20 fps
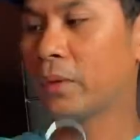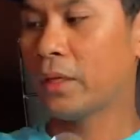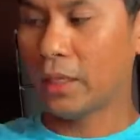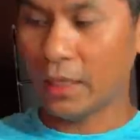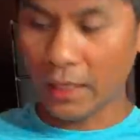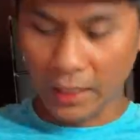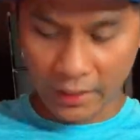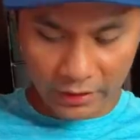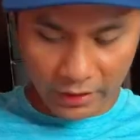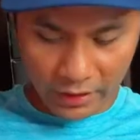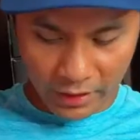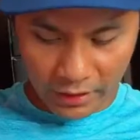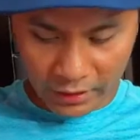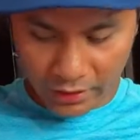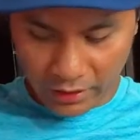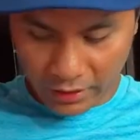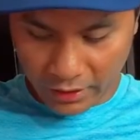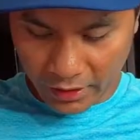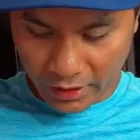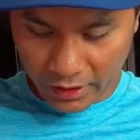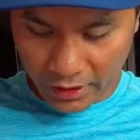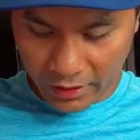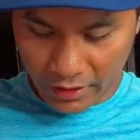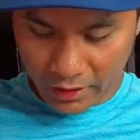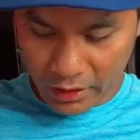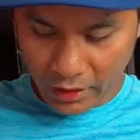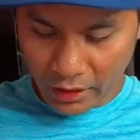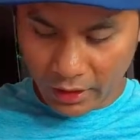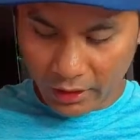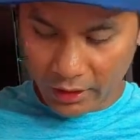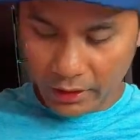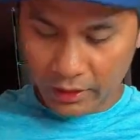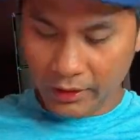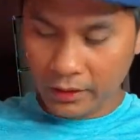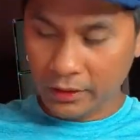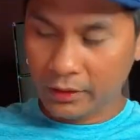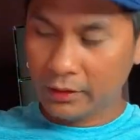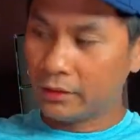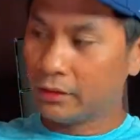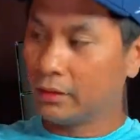I did is
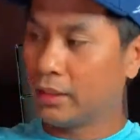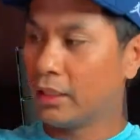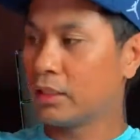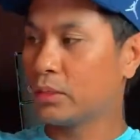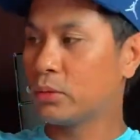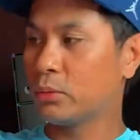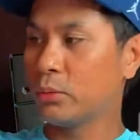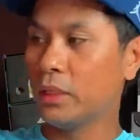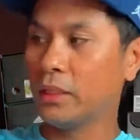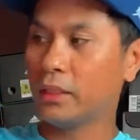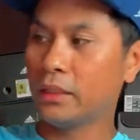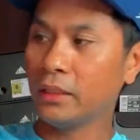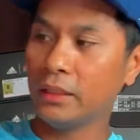this one